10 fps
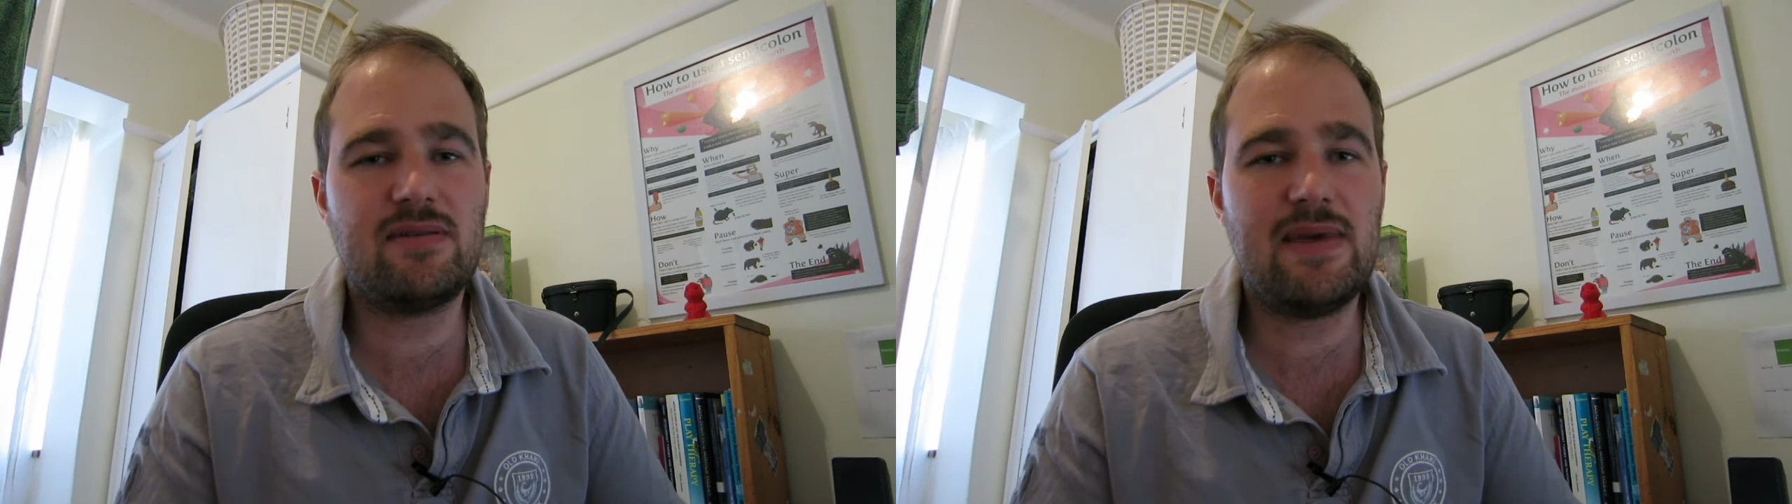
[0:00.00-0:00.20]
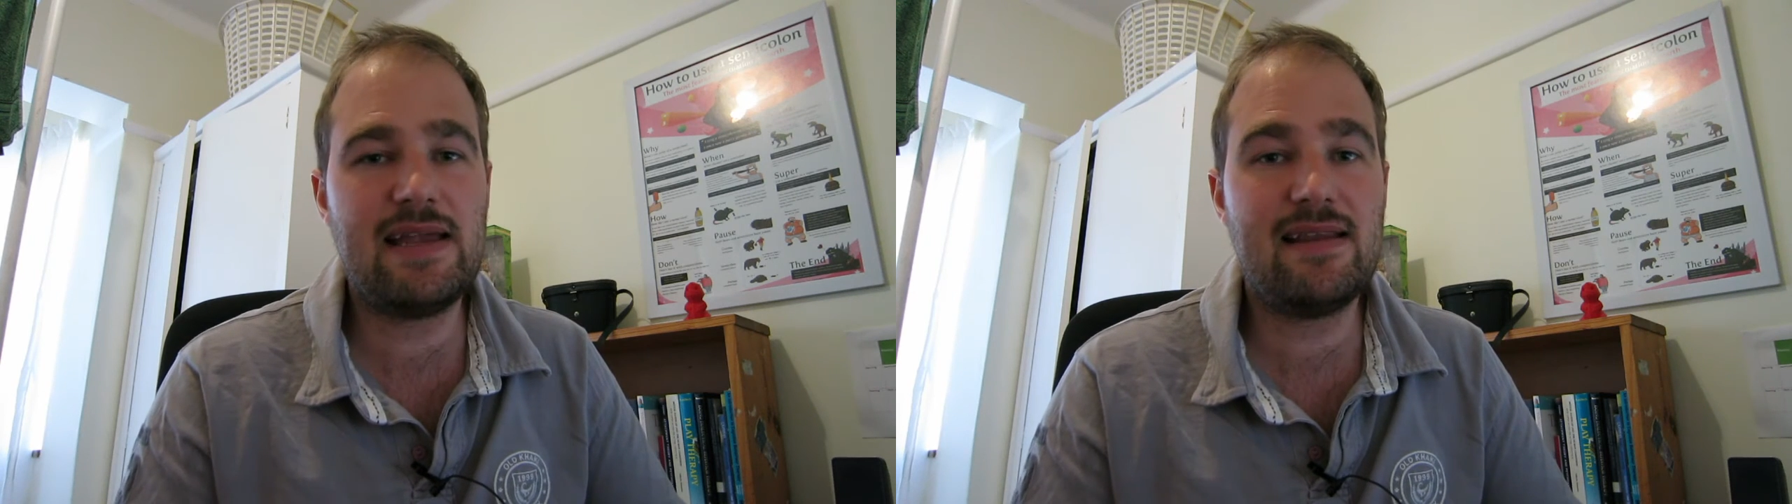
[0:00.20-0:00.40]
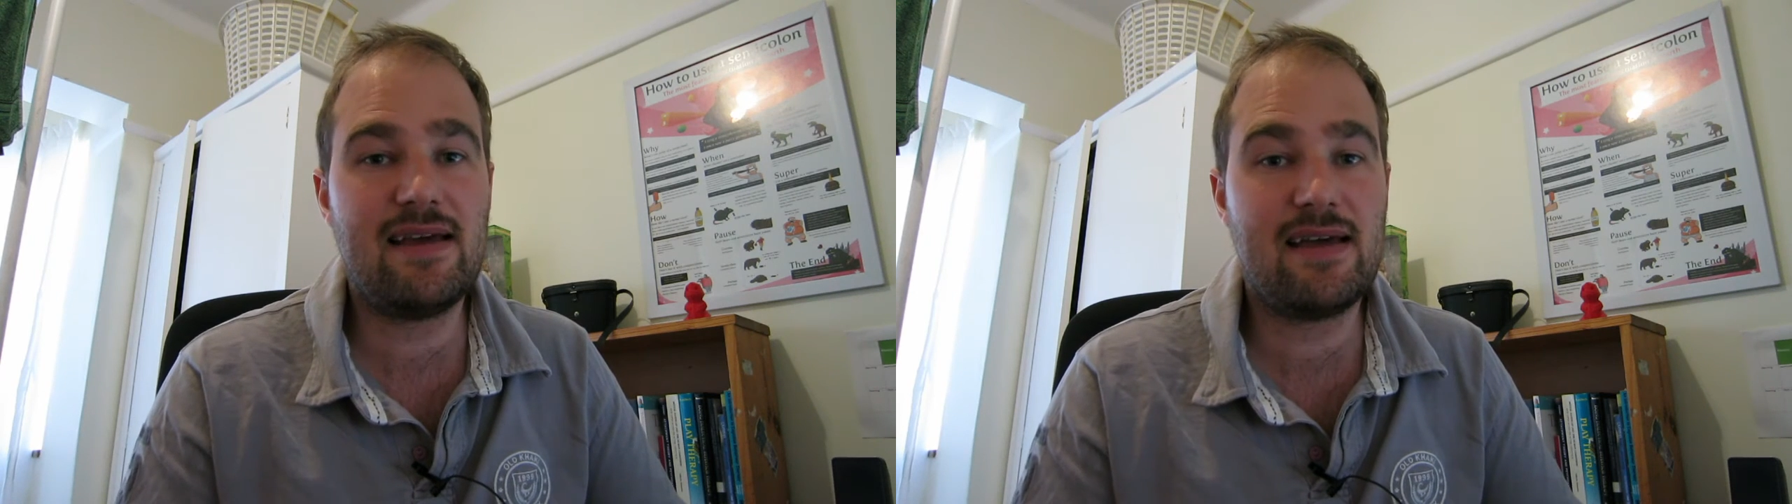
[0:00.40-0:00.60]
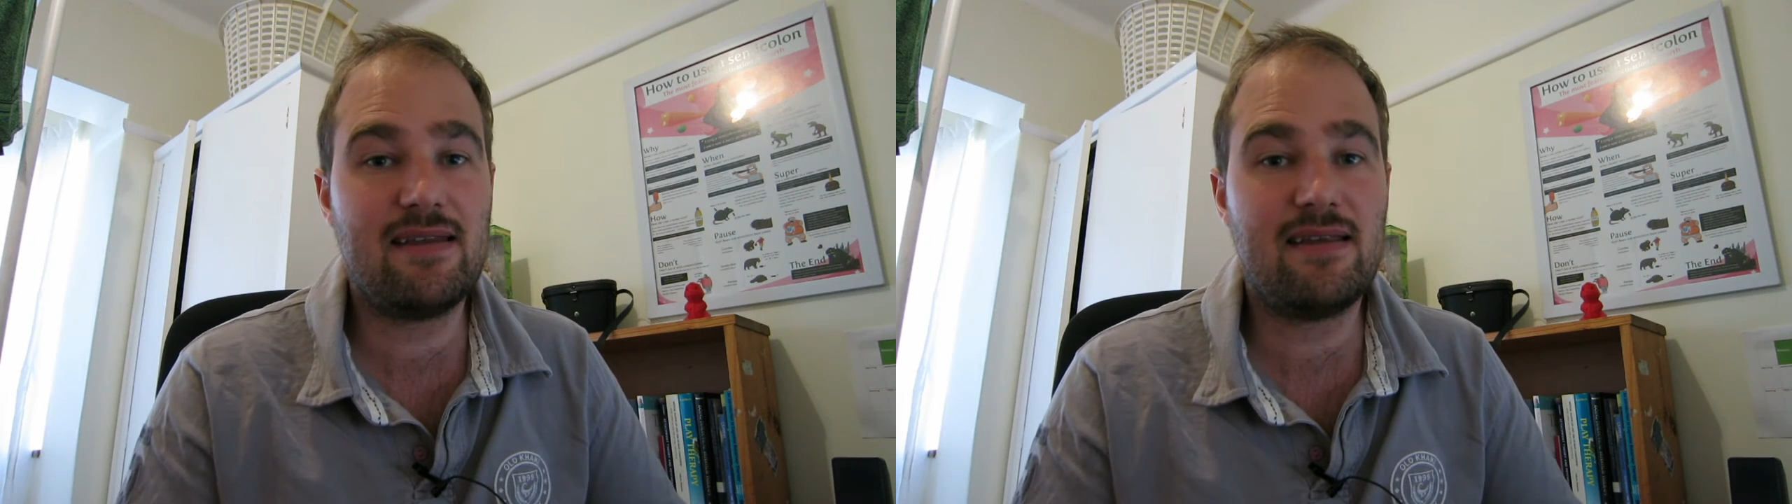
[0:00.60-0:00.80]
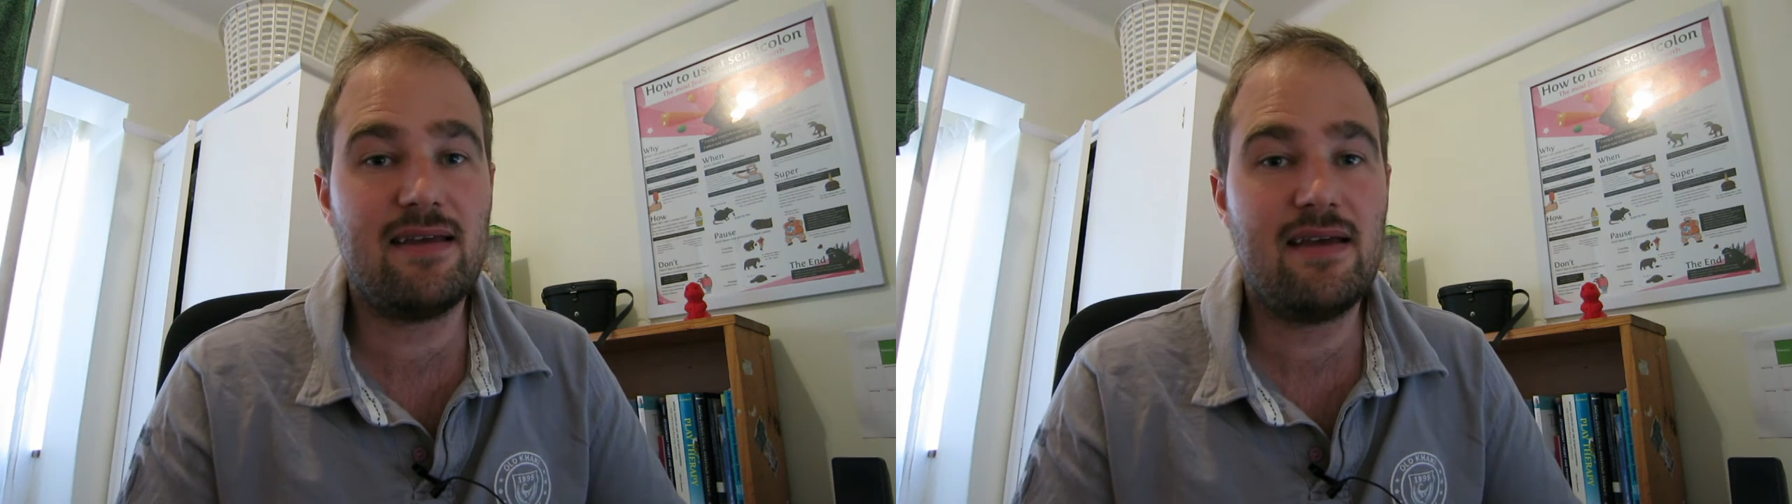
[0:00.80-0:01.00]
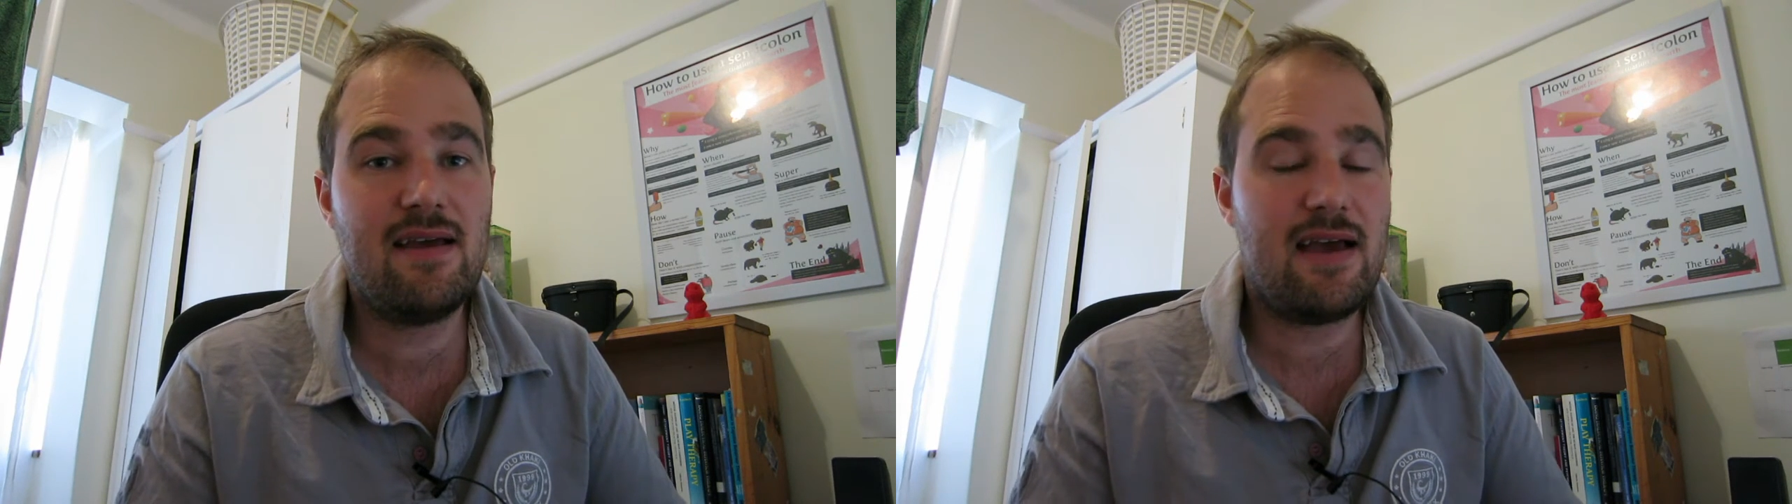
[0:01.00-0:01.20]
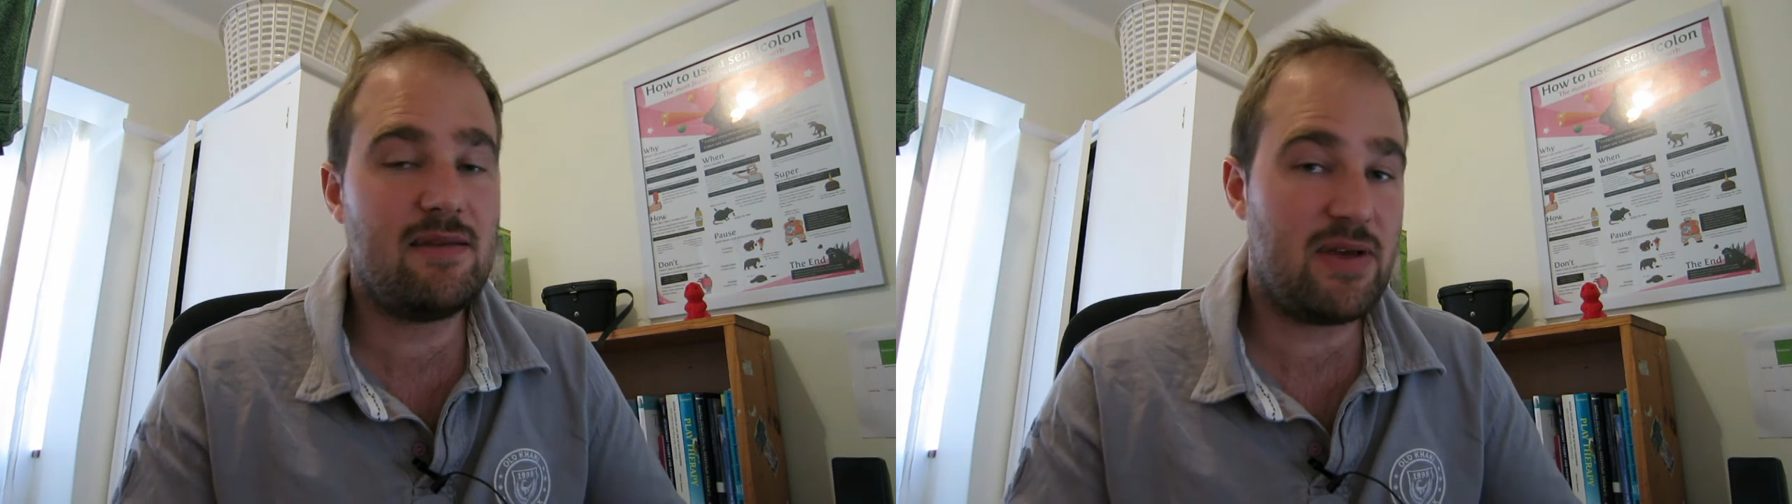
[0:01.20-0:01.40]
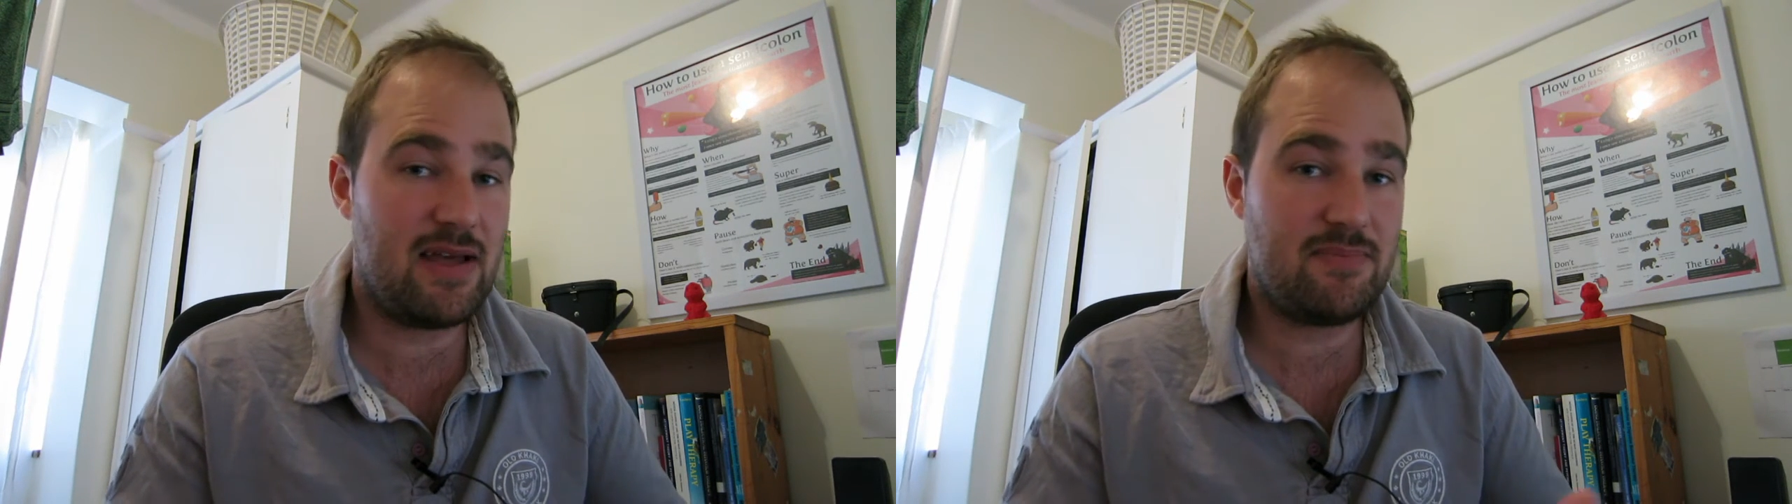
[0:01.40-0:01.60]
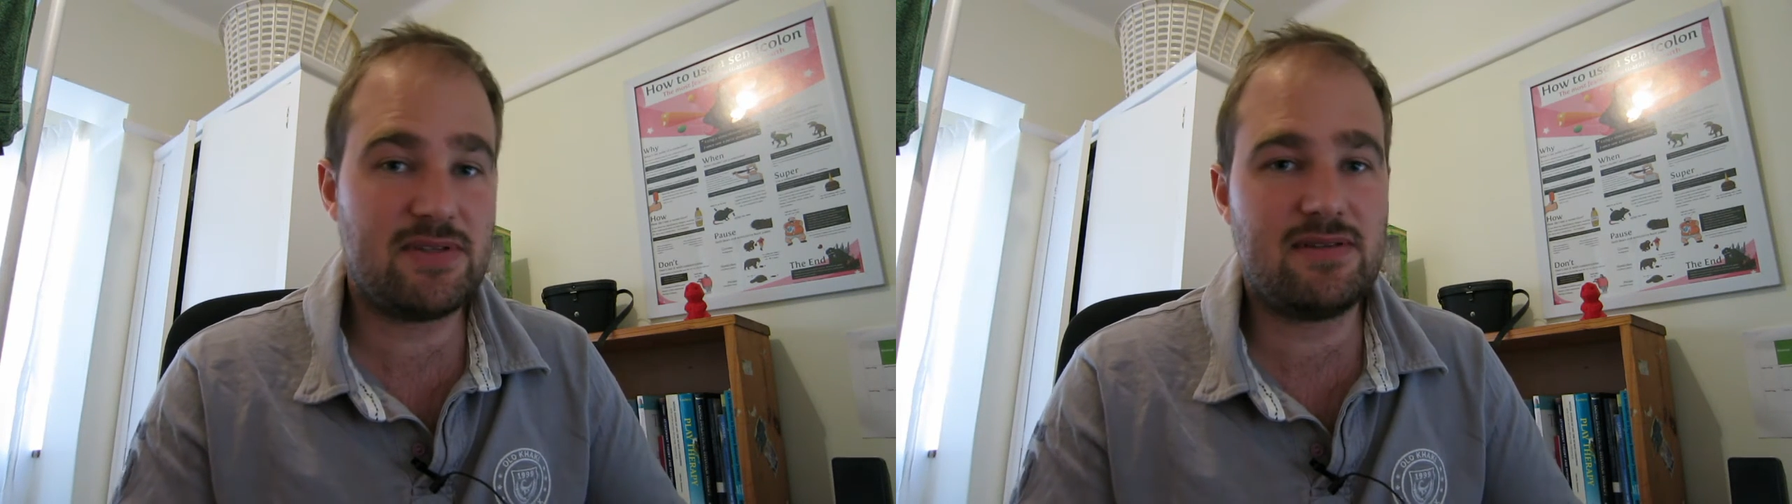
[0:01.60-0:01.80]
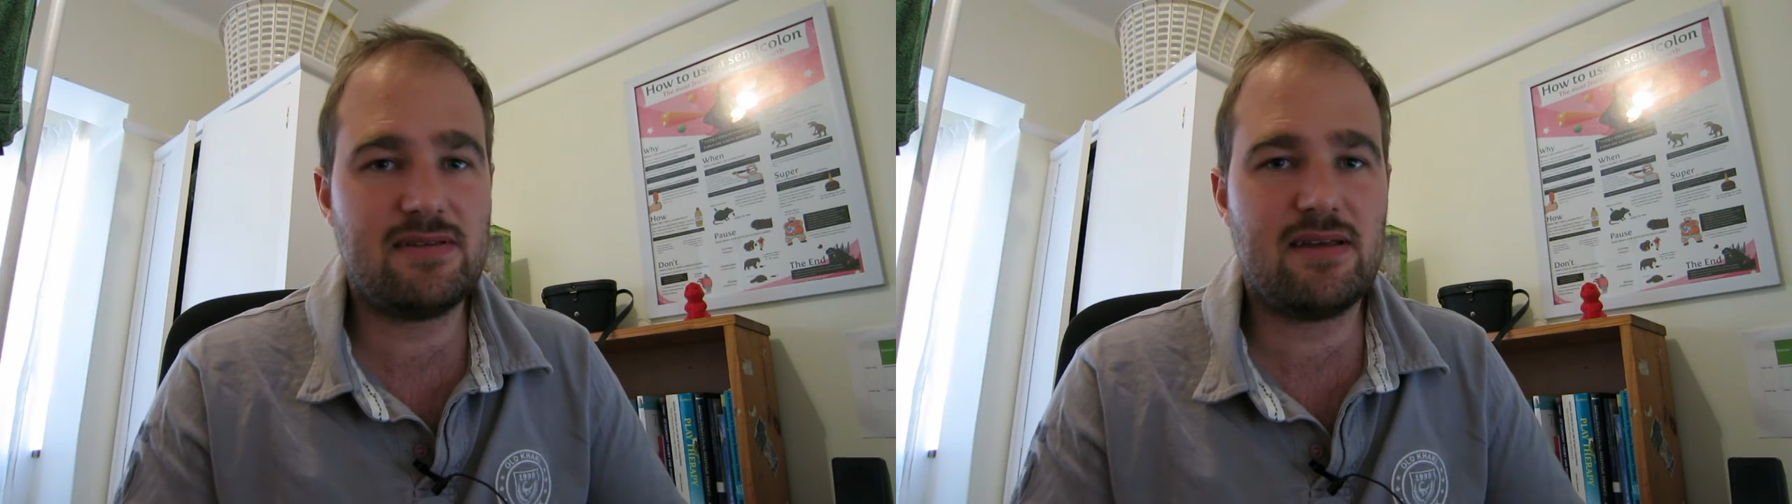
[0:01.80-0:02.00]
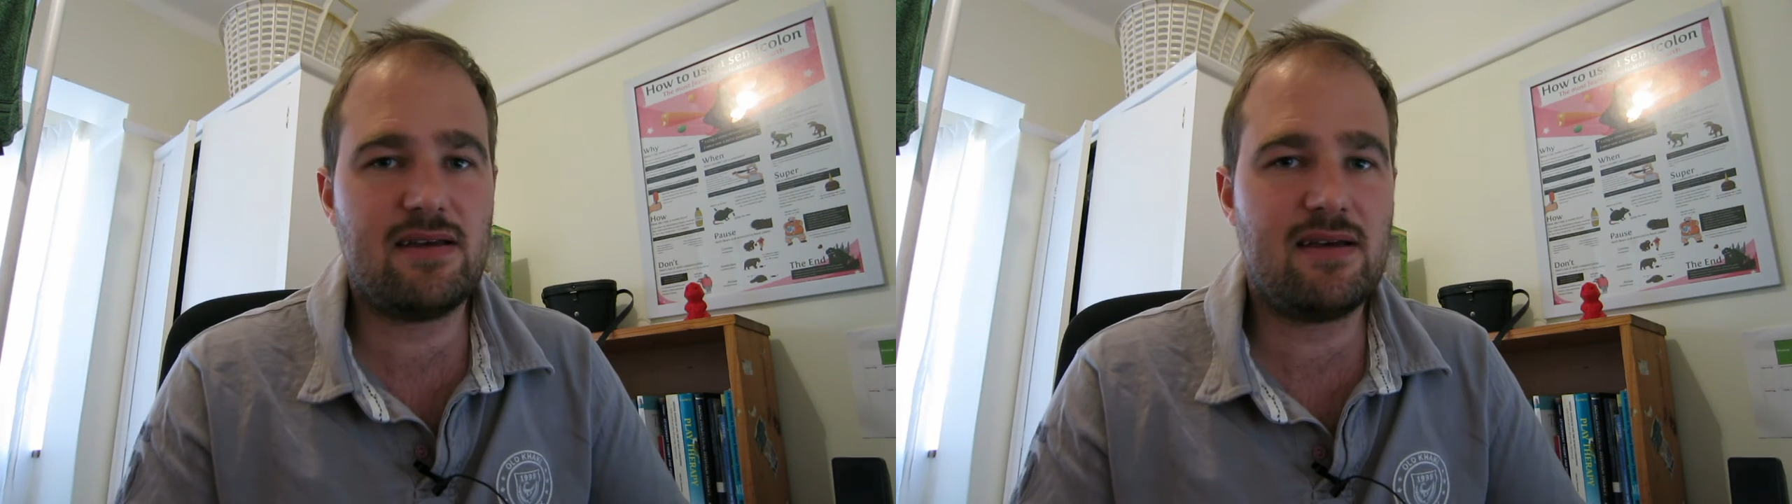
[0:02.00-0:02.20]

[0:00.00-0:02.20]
mainland, and perhaps